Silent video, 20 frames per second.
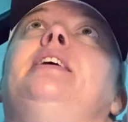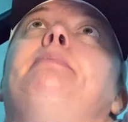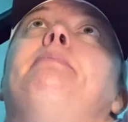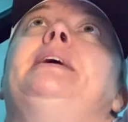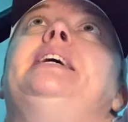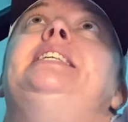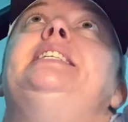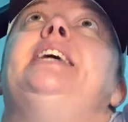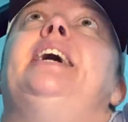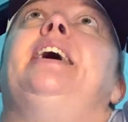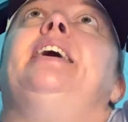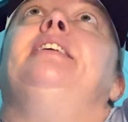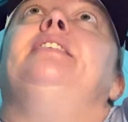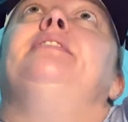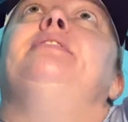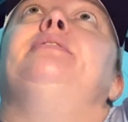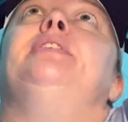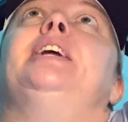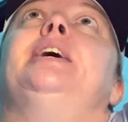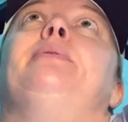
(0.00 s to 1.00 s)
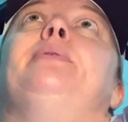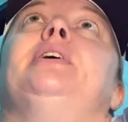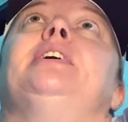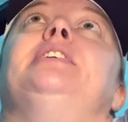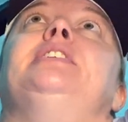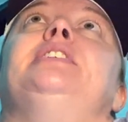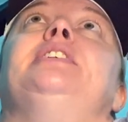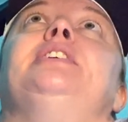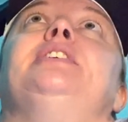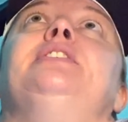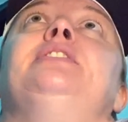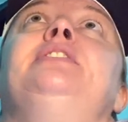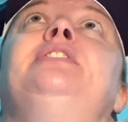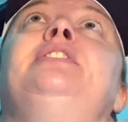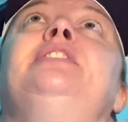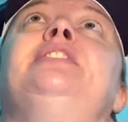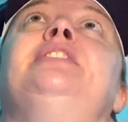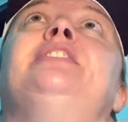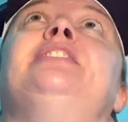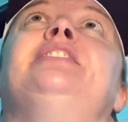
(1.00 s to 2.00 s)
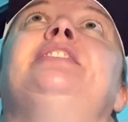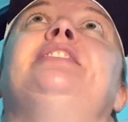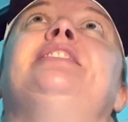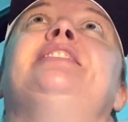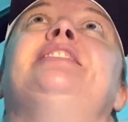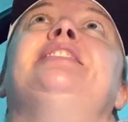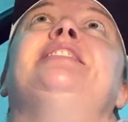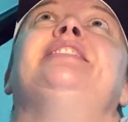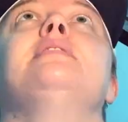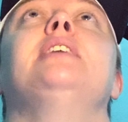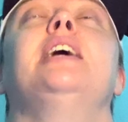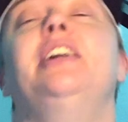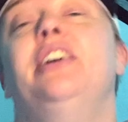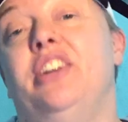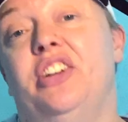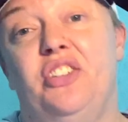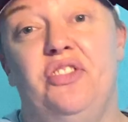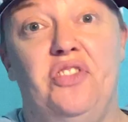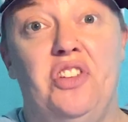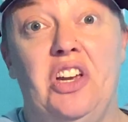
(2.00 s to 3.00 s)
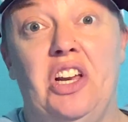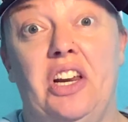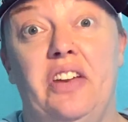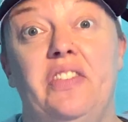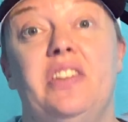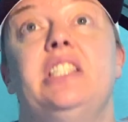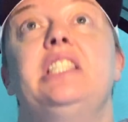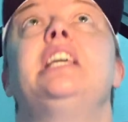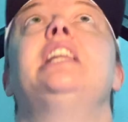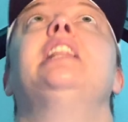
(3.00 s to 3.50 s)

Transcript: in my tent when I want to. I don't know if you can even see